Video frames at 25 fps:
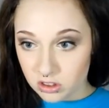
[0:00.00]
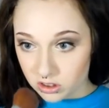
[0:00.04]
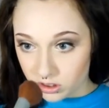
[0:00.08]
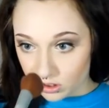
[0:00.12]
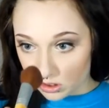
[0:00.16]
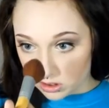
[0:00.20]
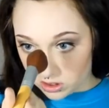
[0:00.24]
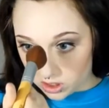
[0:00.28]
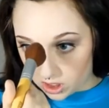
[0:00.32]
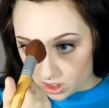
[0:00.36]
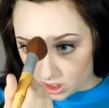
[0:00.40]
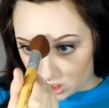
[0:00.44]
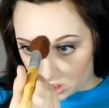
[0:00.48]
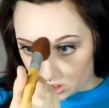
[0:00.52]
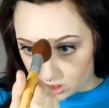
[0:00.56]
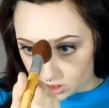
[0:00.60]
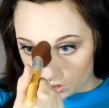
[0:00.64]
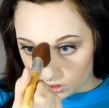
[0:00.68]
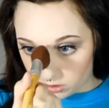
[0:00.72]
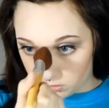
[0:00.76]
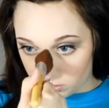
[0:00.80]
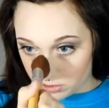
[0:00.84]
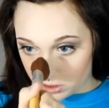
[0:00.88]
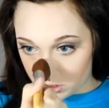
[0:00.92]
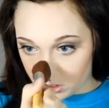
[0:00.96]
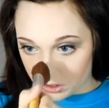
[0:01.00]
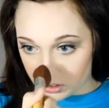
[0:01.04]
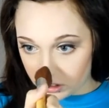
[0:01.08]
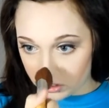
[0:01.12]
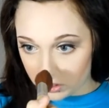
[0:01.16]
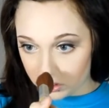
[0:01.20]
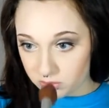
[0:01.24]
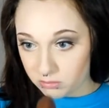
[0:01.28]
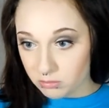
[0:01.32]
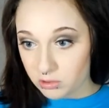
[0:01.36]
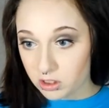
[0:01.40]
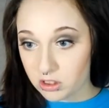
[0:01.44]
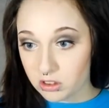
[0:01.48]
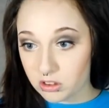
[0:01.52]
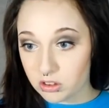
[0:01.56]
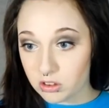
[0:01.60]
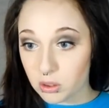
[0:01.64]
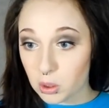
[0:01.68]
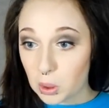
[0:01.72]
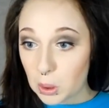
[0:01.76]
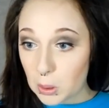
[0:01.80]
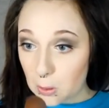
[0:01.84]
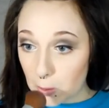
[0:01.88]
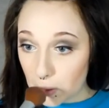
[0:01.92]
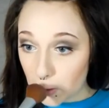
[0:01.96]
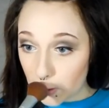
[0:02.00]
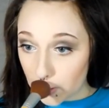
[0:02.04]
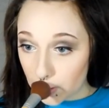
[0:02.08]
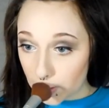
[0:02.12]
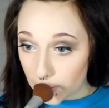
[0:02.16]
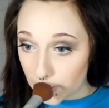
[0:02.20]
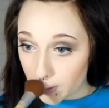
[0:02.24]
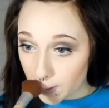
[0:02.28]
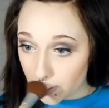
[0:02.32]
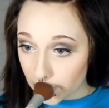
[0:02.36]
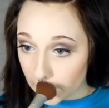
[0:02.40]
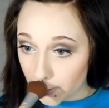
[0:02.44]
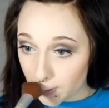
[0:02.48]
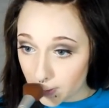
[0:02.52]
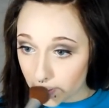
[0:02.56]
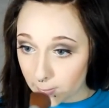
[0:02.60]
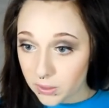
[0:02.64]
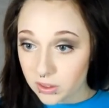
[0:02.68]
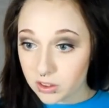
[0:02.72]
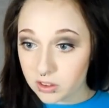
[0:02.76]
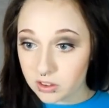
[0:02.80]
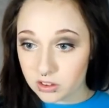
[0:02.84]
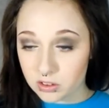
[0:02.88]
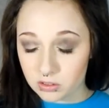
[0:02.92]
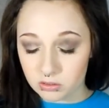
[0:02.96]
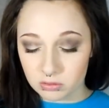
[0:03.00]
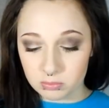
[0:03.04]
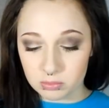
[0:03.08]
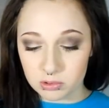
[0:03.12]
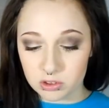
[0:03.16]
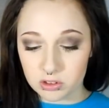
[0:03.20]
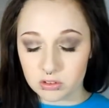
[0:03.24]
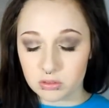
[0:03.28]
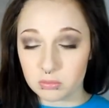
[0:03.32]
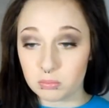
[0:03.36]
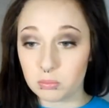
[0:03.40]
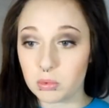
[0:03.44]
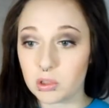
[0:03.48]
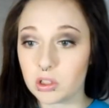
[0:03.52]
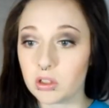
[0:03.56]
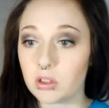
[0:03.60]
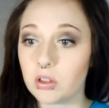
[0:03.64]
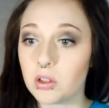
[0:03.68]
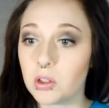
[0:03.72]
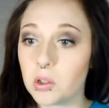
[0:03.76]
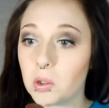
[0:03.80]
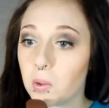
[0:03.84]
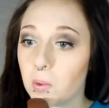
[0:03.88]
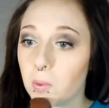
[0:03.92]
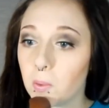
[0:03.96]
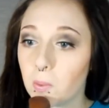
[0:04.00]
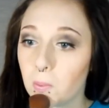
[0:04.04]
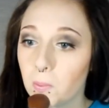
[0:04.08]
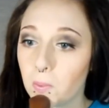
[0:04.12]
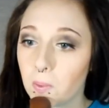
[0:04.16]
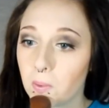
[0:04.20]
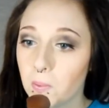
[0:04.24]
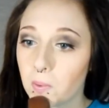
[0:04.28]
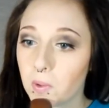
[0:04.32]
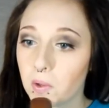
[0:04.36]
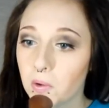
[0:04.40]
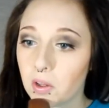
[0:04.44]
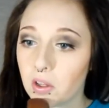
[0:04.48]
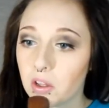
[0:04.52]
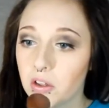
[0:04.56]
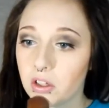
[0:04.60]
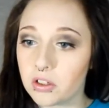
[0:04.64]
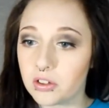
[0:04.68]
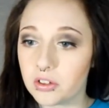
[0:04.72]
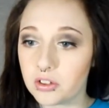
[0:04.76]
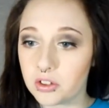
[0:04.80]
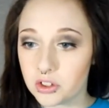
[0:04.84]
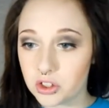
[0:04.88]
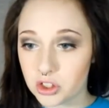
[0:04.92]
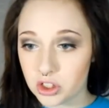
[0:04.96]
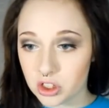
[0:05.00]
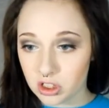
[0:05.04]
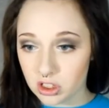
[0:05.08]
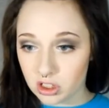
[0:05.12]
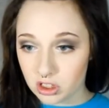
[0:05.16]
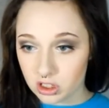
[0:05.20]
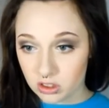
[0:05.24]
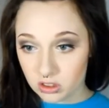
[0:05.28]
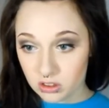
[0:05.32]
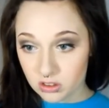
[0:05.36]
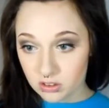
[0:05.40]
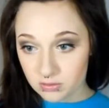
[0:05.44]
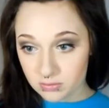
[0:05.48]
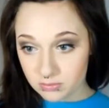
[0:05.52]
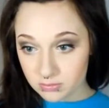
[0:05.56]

And a tiny bit down my nose, Cupid's bow, and chin.